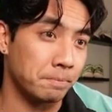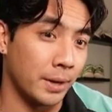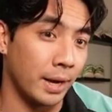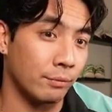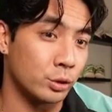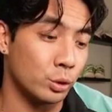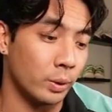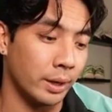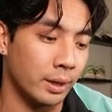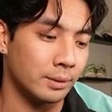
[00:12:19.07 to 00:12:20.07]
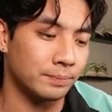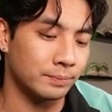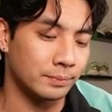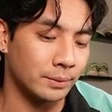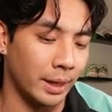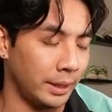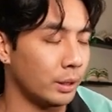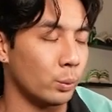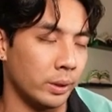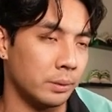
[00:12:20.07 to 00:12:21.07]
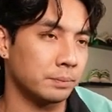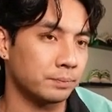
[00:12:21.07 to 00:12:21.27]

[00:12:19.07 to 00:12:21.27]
I have 2 right now. I need 3.